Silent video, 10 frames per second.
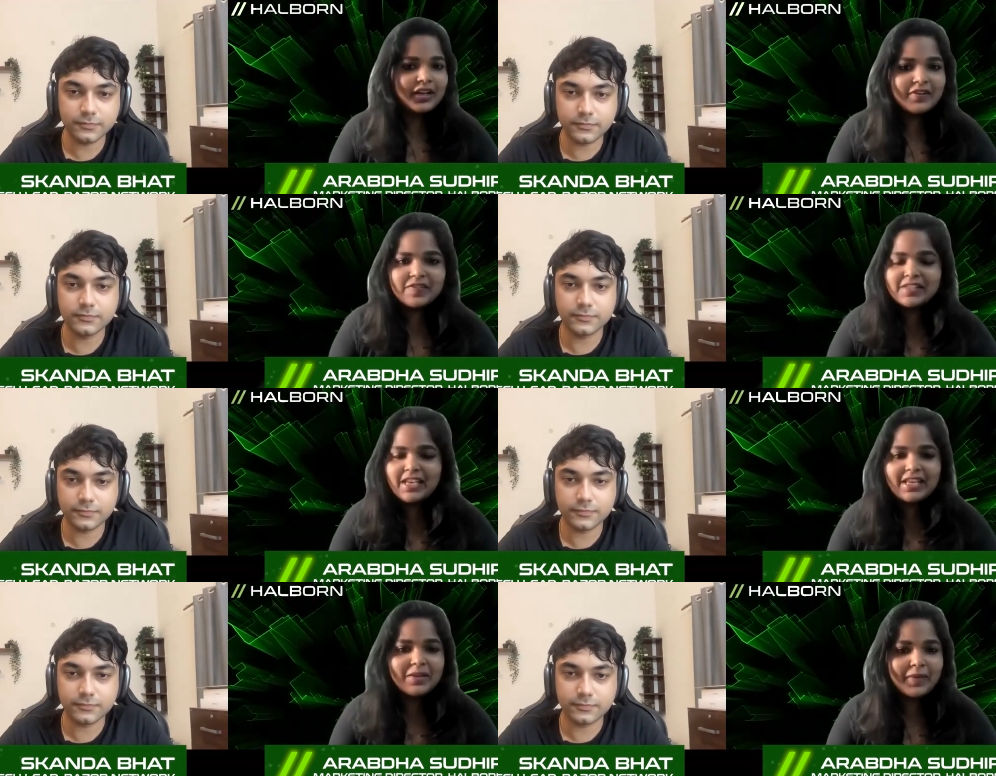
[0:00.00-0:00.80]
Speaker 1: What kind of
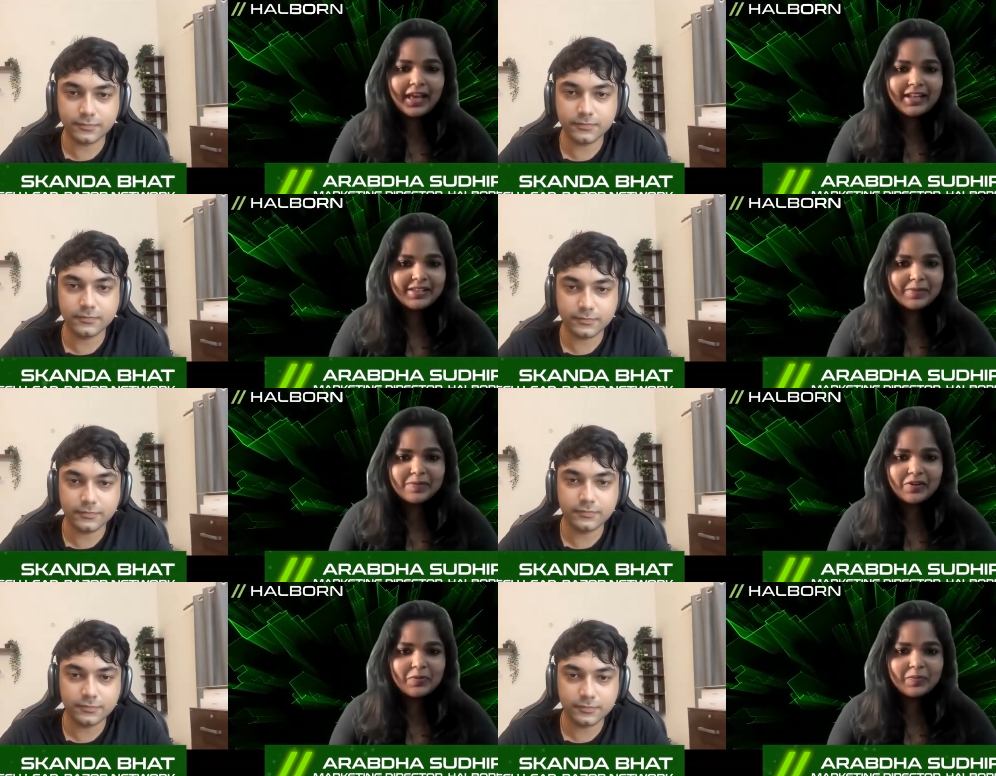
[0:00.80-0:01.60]
staking
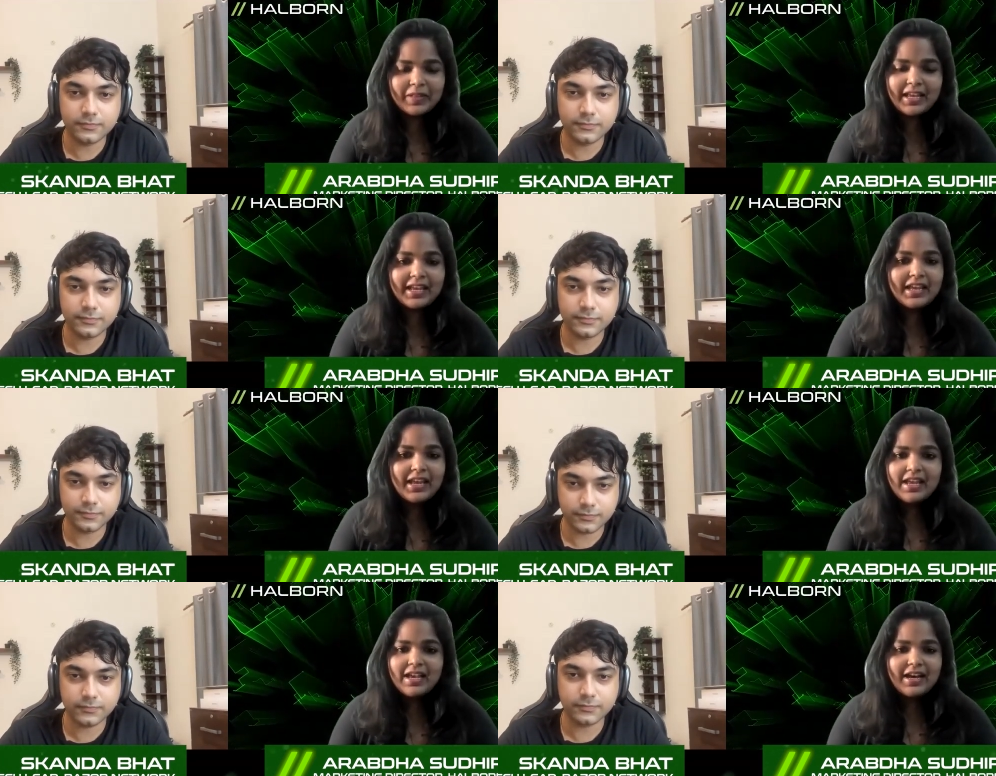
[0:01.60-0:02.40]
mechanisms are in
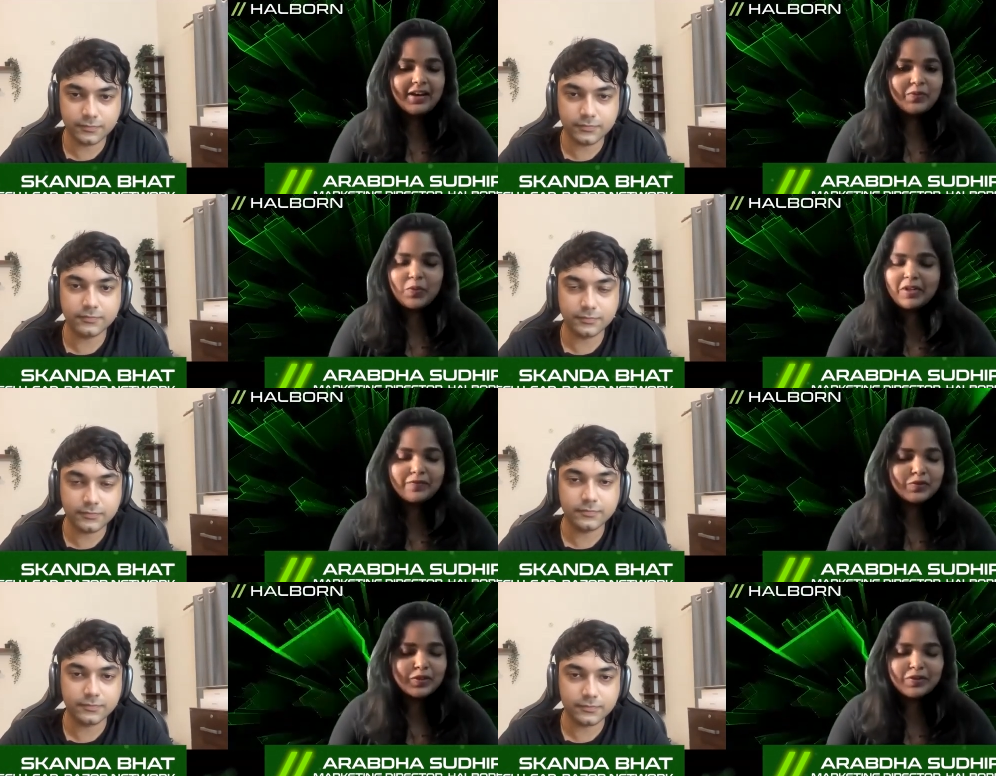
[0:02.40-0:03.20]
play? we
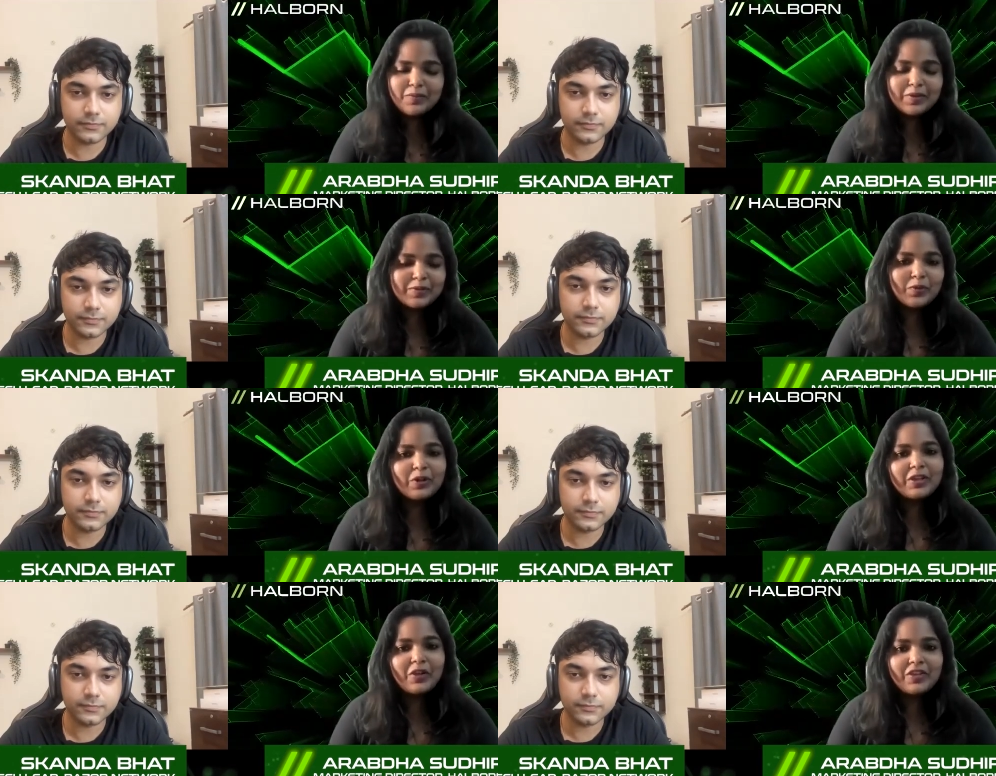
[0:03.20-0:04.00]
would love to hear a bit
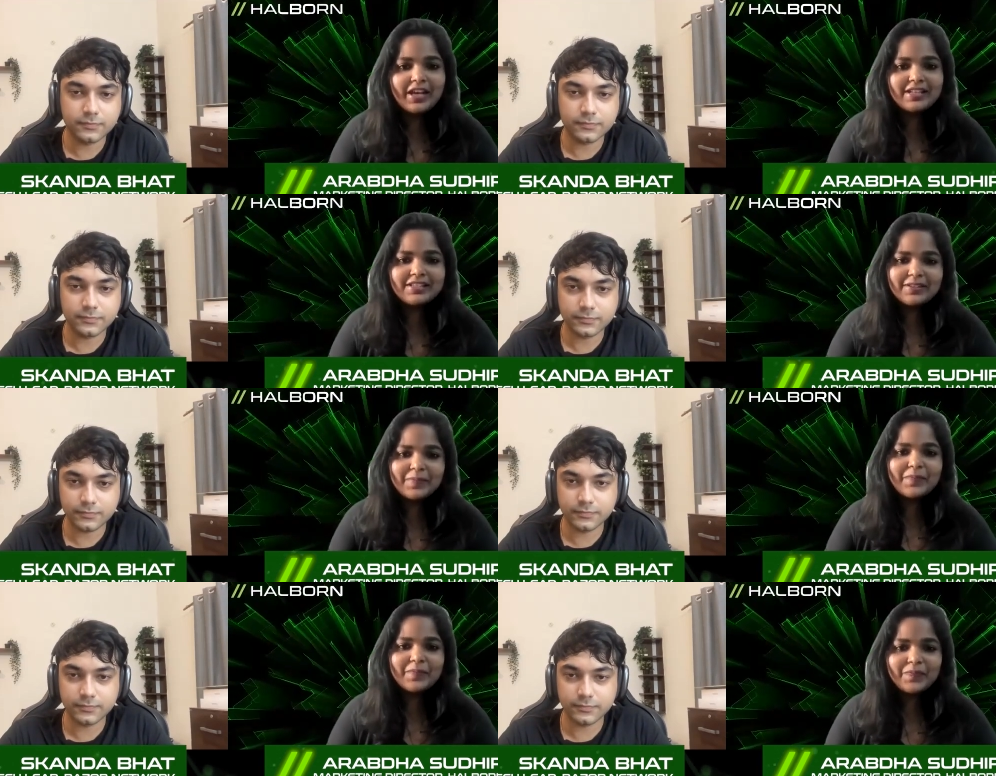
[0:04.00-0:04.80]
more on that.
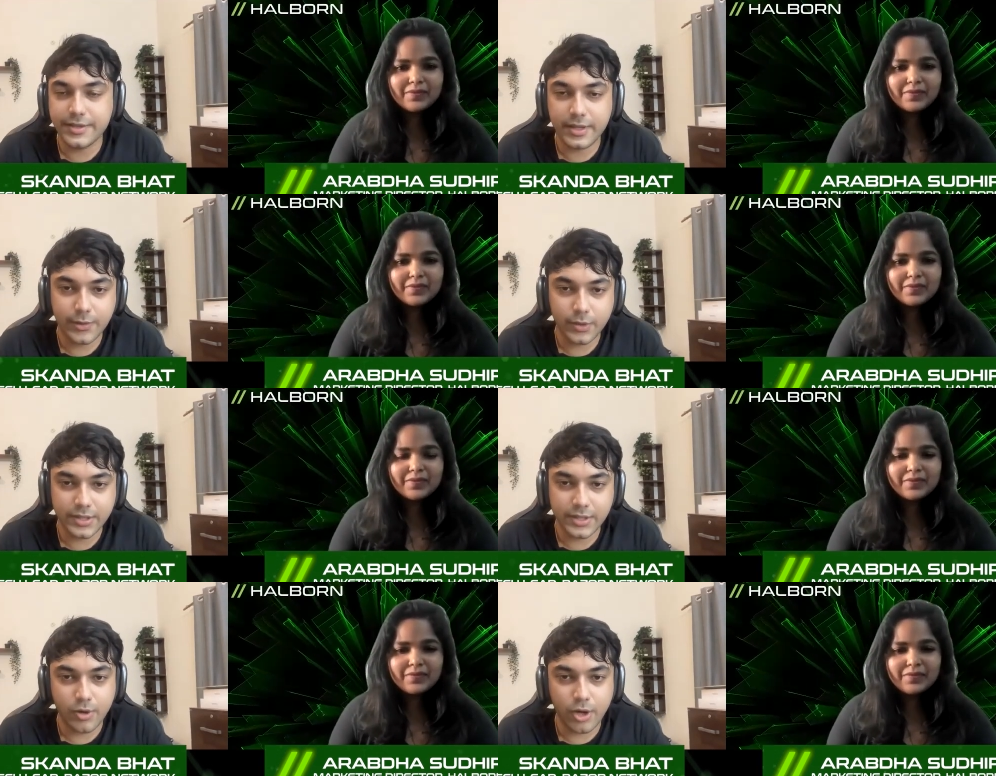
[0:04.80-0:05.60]
Speaker 2: Razor
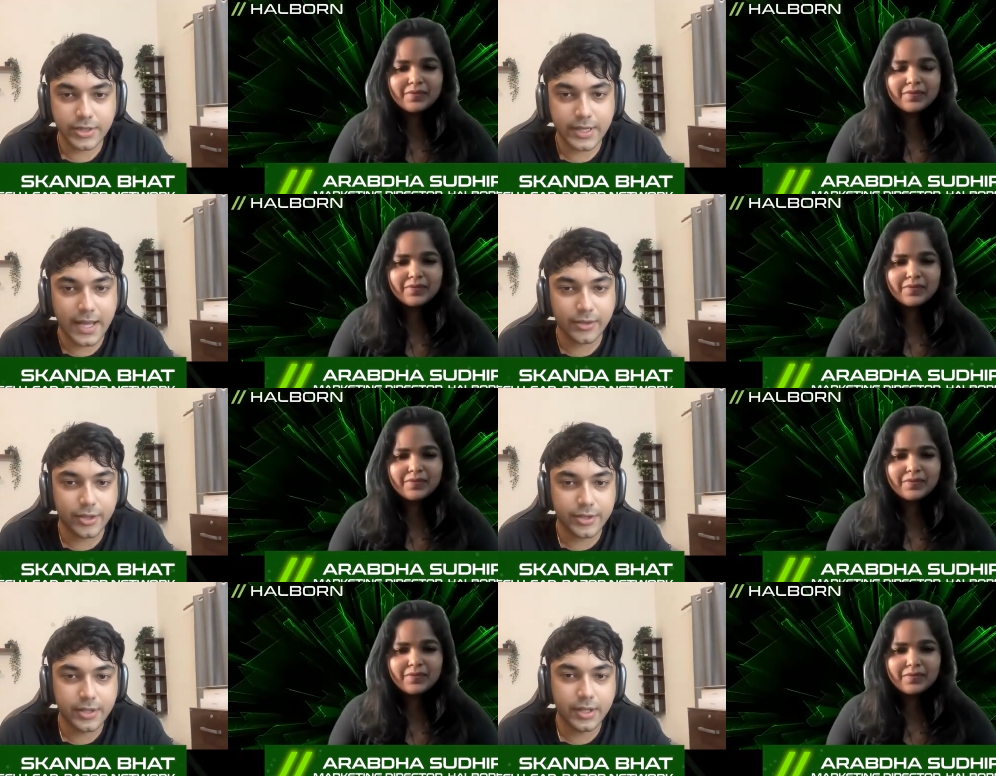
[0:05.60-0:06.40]
Network is a blockchain
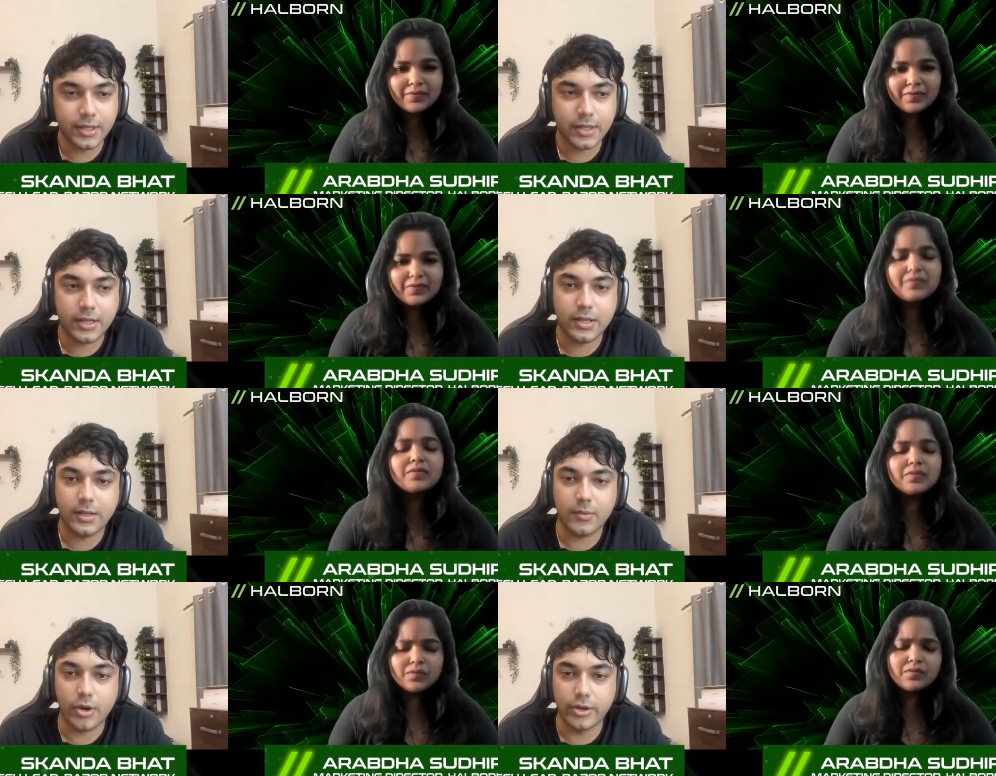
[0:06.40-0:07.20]
agnostic
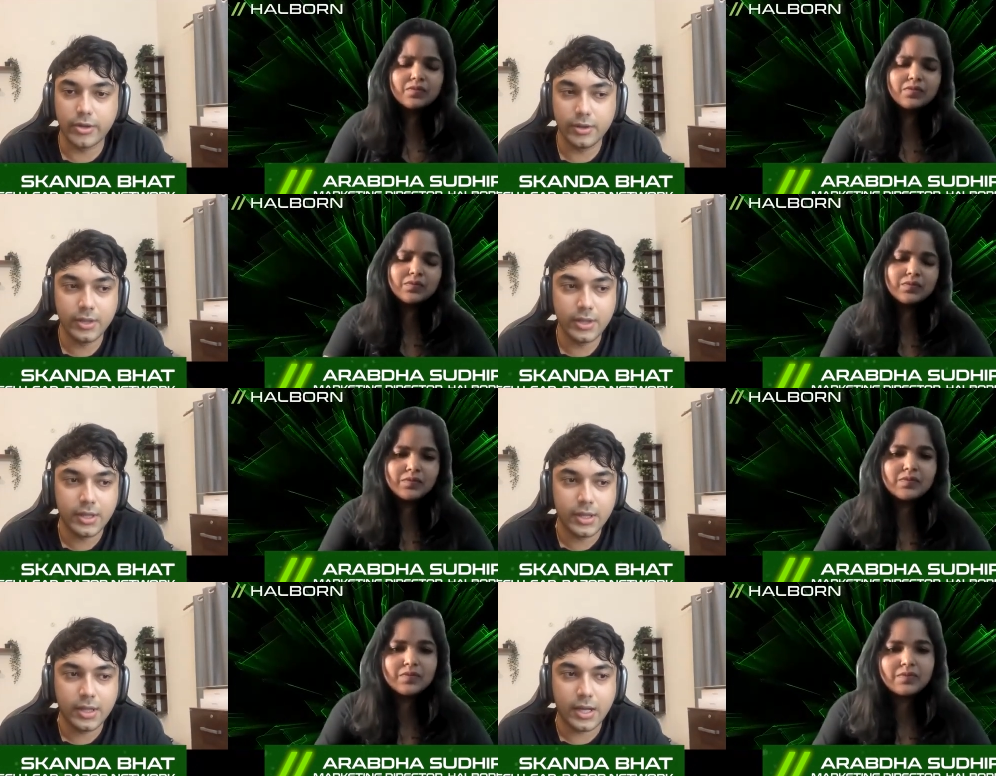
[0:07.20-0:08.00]
oracle
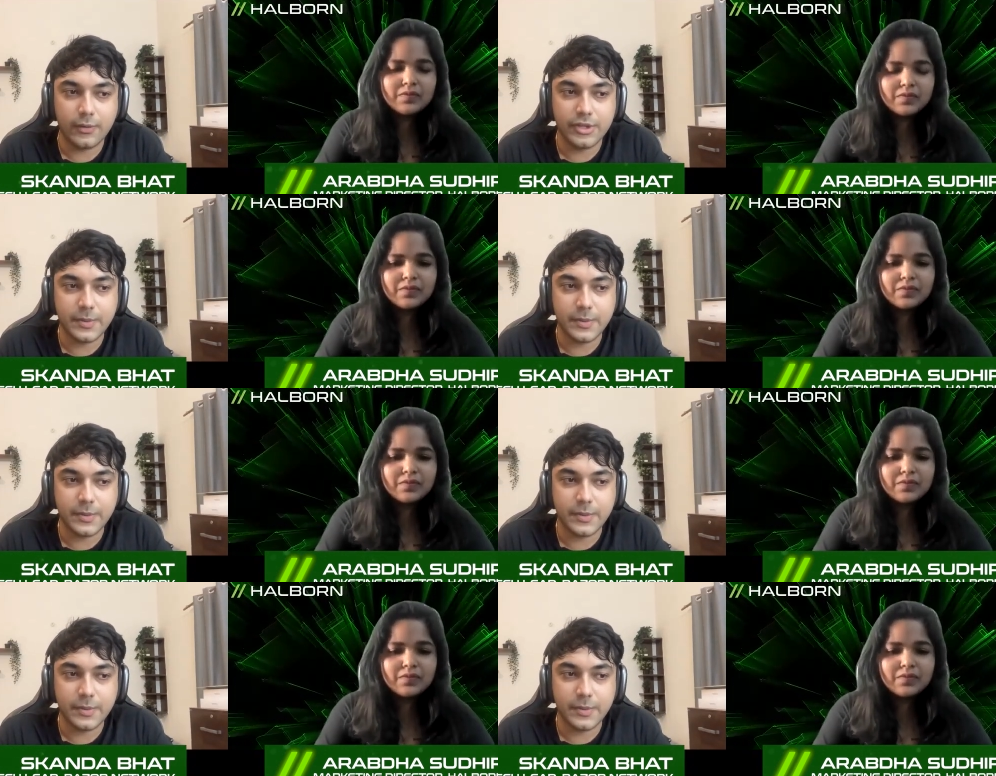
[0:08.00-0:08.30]
uh,